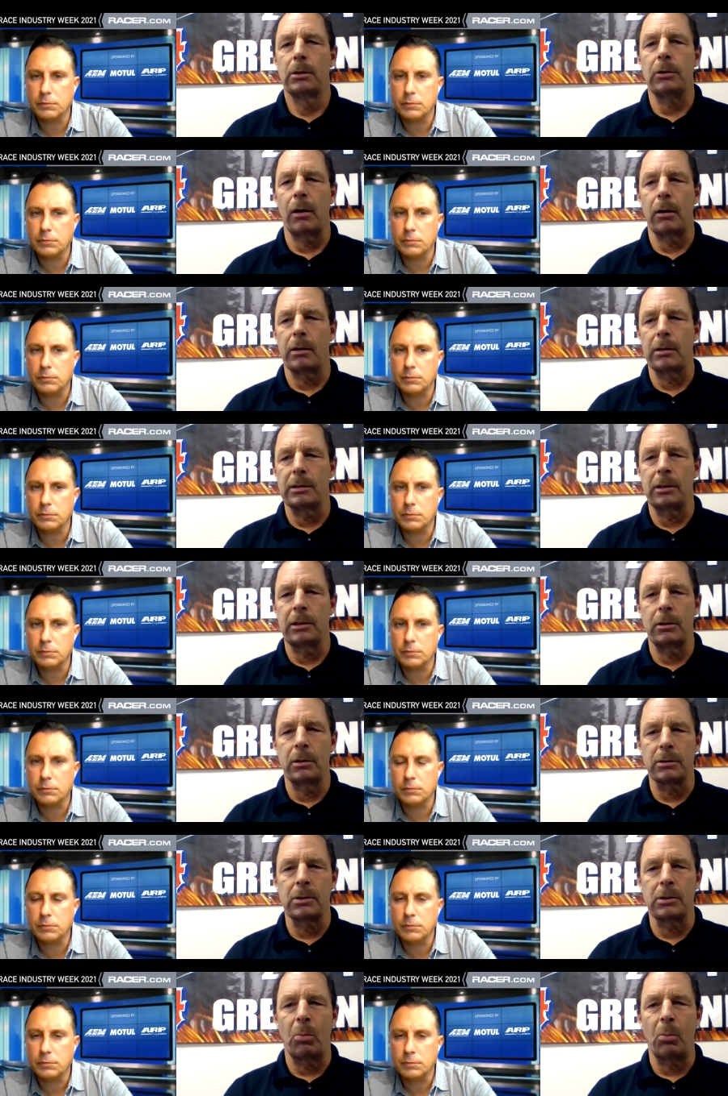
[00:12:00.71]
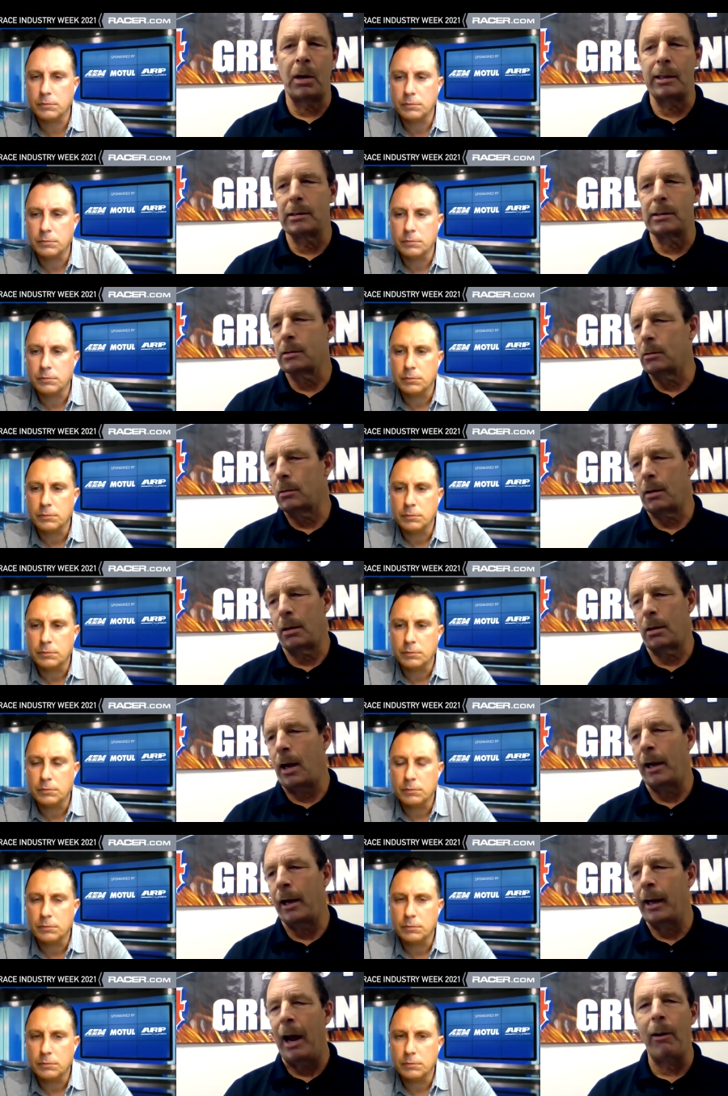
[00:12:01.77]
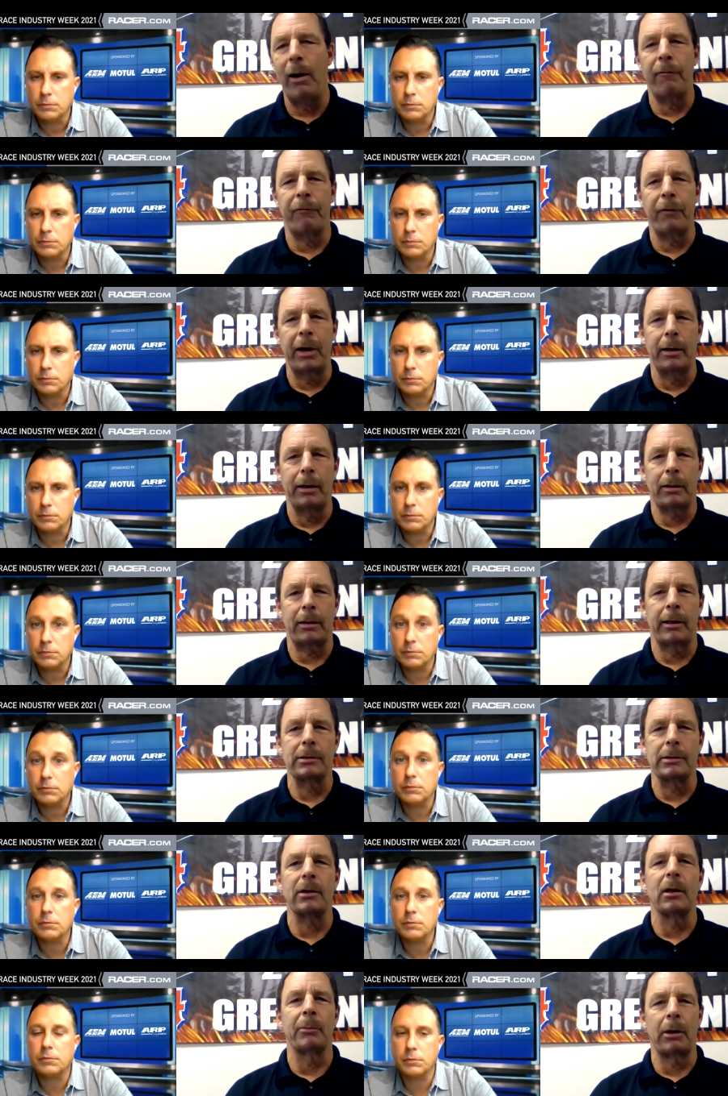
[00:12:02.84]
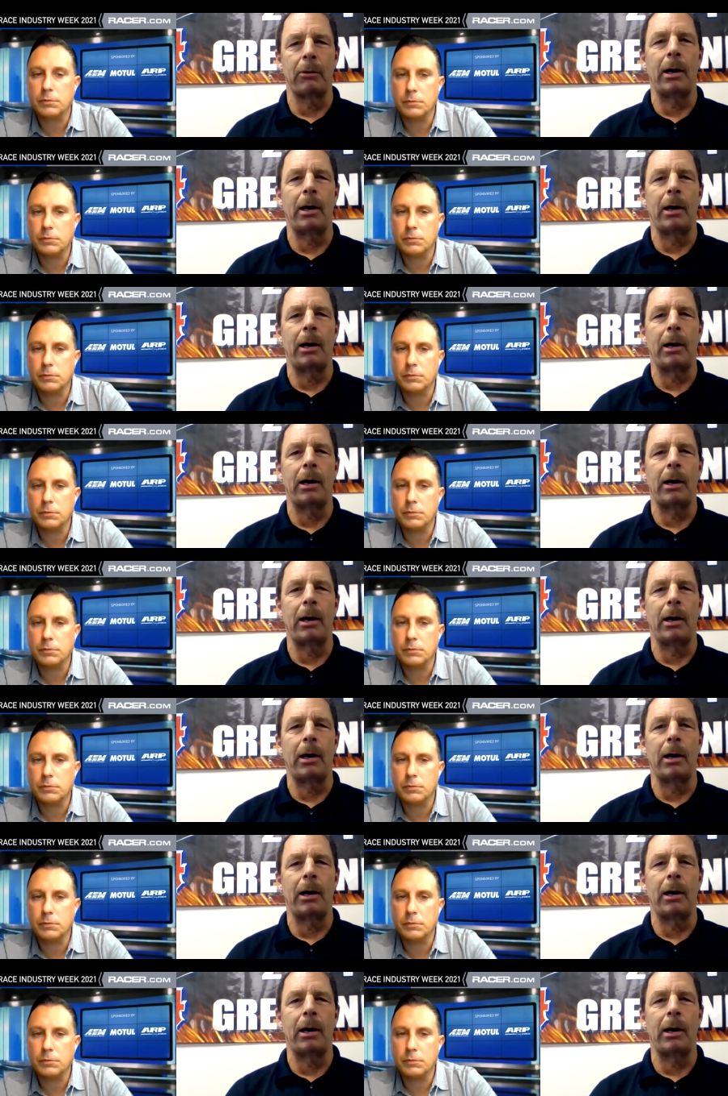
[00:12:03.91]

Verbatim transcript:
Speaker 1: stronger as the years go by. So I, I now have faith that it's going